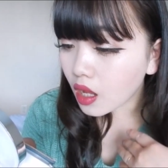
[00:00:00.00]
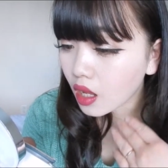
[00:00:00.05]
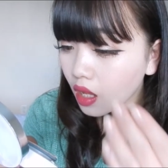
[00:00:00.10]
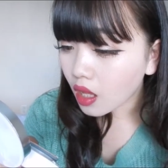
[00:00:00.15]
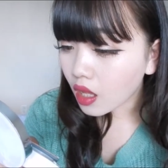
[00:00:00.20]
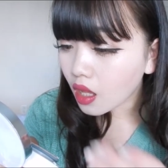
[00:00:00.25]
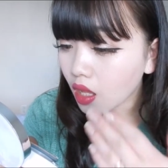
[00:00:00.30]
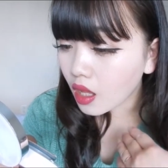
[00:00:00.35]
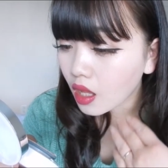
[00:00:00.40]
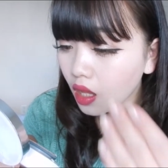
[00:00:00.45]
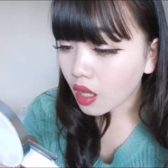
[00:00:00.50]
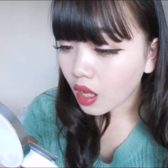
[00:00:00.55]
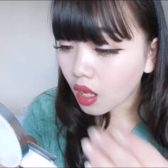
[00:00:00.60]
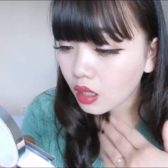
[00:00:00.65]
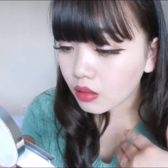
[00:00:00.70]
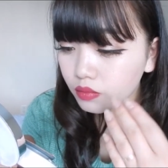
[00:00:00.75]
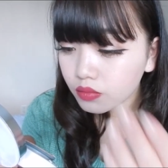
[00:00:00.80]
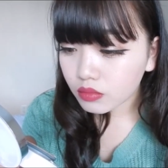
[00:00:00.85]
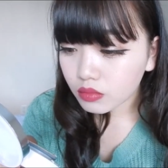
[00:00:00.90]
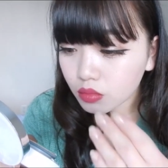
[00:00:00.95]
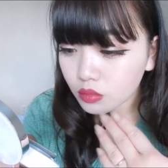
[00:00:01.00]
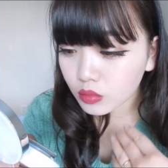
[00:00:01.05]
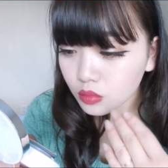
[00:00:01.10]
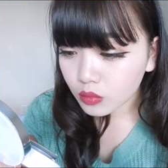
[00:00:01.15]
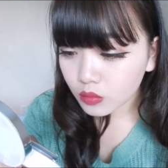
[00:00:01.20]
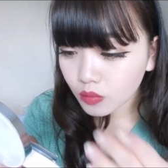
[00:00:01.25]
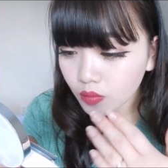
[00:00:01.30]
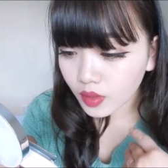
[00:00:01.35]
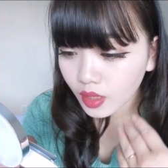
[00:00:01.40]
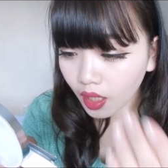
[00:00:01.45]
Uh,
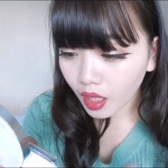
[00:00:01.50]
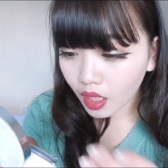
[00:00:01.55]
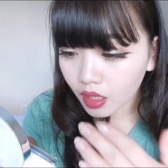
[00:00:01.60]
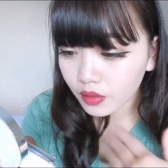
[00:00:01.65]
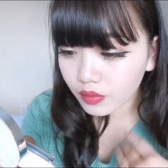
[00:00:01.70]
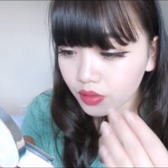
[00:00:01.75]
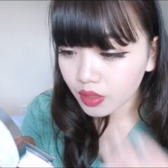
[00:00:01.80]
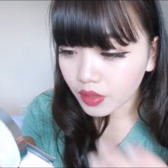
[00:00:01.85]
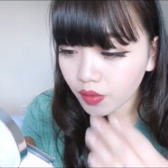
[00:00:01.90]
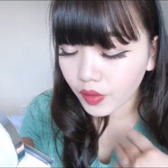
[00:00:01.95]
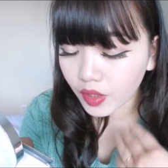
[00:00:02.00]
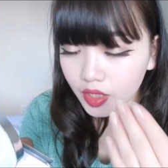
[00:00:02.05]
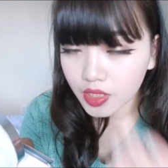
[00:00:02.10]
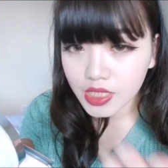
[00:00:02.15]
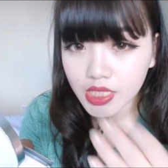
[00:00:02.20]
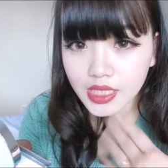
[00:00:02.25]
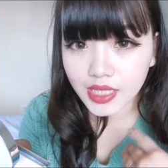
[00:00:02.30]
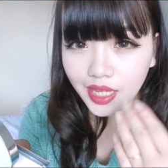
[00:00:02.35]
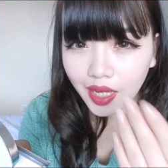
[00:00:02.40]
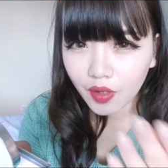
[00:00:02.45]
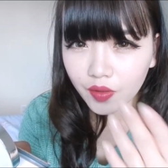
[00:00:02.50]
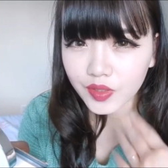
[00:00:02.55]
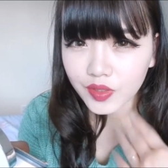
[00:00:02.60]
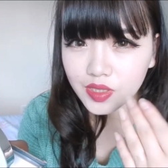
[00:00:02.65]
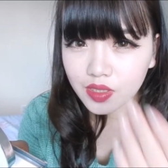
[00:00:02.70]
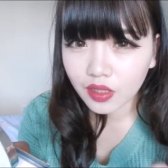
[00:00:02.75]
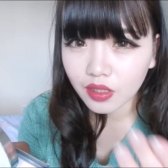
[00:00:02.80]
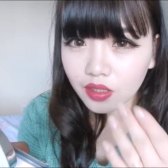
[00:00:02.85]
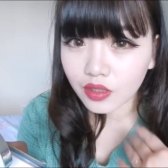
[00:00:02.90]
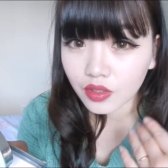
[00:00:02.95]
I really want to see how
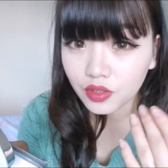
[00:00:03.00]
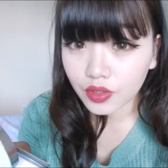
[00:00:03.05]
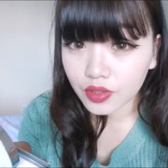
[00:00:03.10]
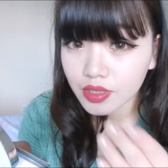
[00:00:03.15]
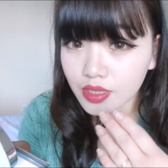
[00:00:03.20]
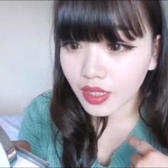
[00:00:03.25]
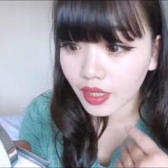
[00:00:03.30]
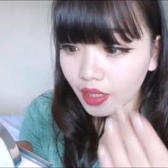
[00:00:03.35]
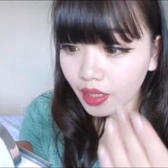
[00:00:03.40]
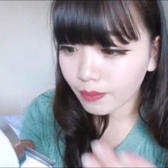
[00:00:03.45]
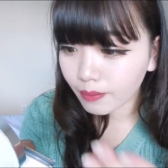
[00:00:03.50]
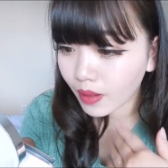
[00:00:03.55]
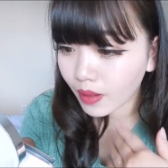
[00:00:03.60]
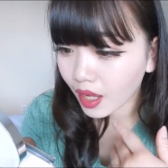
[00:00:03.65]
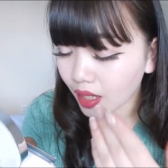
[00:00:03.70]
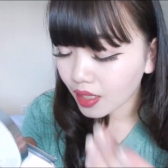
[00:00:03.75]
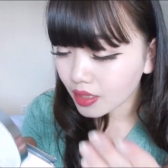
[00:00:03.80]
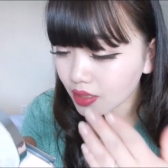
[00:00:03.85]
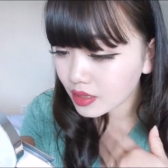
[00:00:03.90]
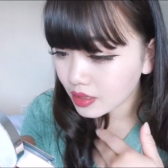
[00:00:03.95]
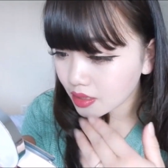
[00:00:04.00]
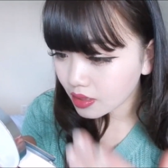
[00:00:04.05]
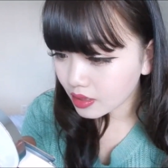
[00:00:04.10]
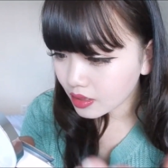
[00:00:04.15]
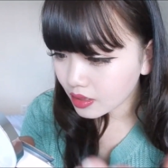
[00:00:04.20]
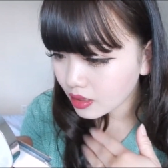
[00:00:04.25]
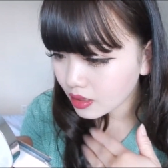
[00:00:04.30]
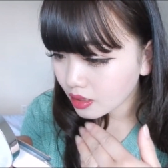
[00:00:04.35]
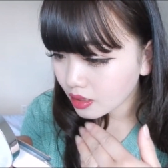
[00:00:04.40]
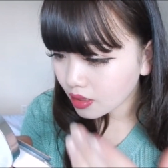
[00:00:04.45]
this color looks like matte.
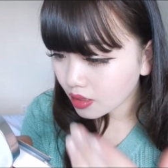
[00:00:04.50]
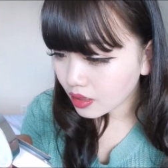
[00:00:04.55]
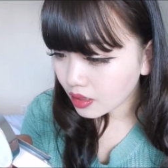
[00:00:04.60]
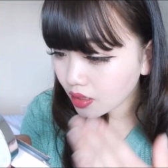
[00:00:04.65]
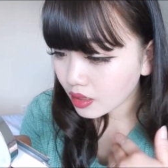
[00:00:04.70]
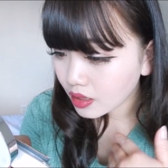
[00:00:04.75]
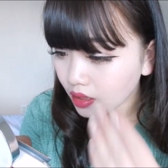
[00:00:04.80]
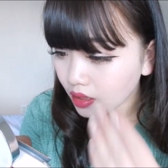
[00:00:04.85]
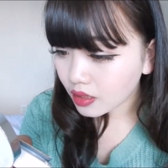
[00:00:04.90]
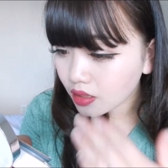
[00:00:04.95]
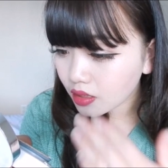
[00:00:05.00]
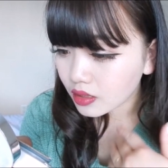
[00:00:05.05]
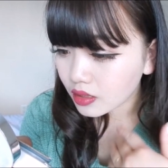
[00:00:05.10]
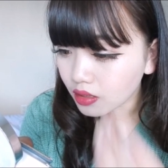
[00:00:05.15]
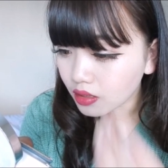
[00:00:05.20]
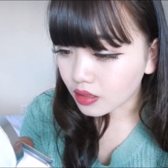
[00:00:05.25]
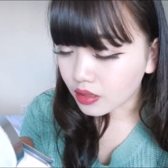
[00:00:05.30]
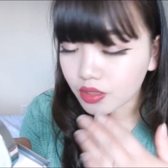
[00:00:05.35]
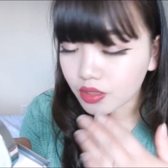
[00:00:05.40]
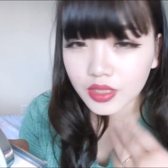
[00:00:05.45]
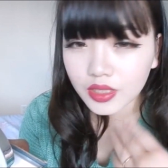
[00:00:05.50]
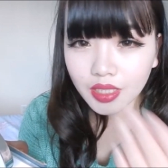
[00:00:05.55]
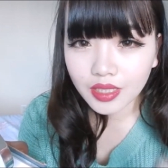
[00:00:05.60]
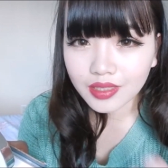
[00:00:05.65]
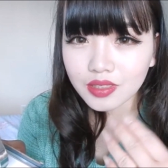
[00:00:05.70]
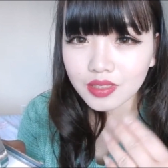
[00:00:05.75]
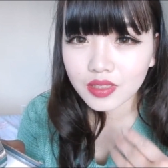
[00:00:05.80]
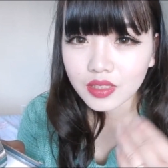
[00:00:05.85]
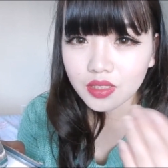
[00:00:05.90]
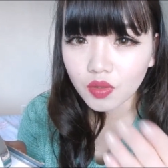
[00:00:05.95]
Looks like
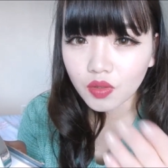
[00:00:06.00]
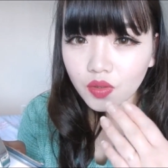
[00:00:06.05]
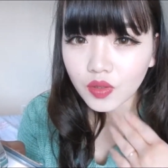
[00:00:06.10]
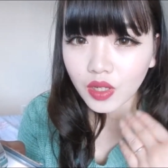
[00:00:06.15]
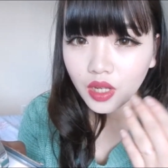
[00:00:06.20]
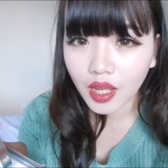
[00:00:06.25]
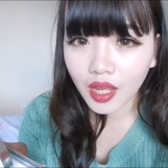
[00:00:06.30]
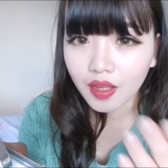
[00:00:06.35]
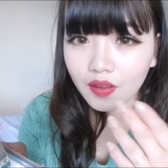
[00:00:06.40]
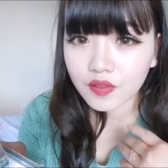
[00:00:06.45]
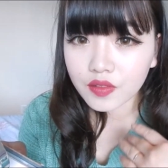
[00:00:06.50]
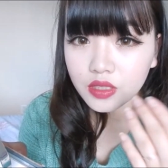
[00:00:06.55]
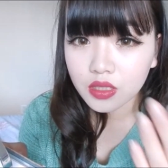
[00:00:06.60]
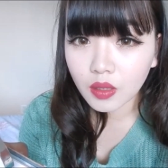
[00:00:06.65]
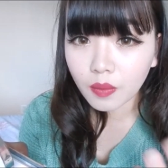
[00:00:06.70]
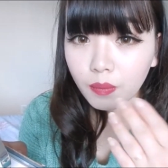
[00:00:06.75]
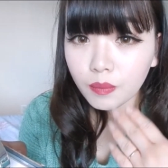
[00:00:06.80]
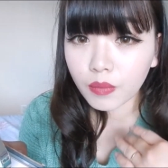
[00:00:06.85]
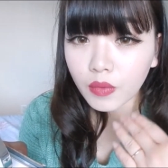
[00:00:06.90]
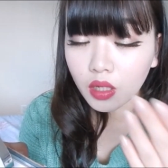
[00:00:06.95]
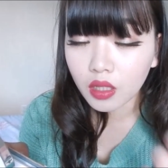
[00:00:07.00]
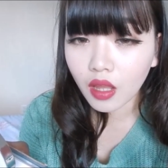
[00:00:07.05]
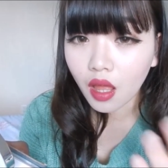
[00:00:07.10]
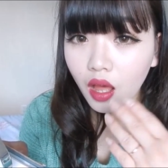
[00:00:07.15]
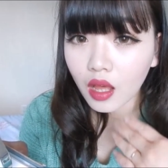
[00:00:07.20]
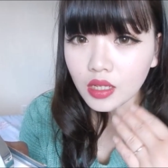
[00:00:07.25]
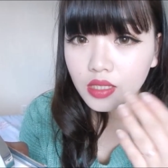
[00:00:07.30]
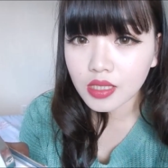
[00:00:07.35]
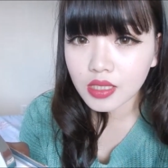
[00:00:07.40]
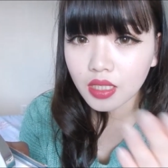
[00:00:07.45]
it still have some
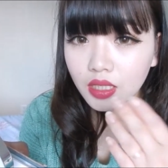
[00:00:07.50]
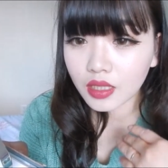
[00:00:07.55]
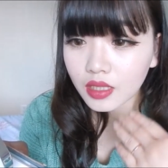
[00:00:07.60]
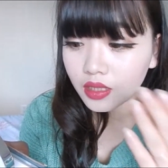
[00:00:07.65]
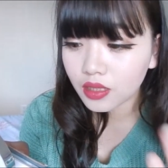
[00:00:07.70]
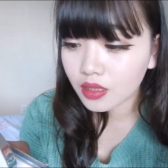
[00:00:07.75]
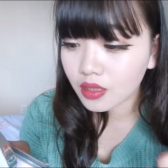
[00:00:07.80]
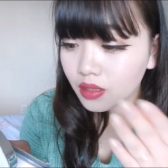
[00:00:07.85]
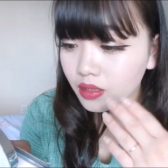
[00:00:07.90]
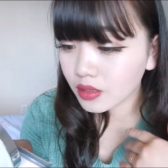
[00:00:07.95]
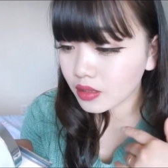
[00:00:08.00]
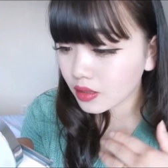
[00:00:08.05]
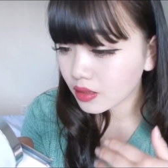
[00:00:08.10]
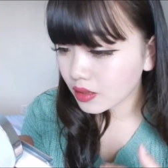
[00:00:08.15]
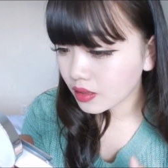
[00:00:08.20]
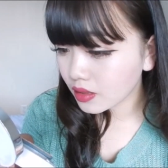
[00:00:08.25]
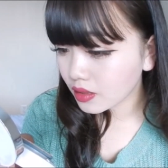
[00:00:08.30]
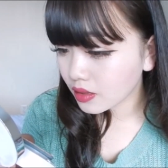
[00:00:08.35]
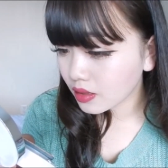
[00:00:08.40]
gloss in it.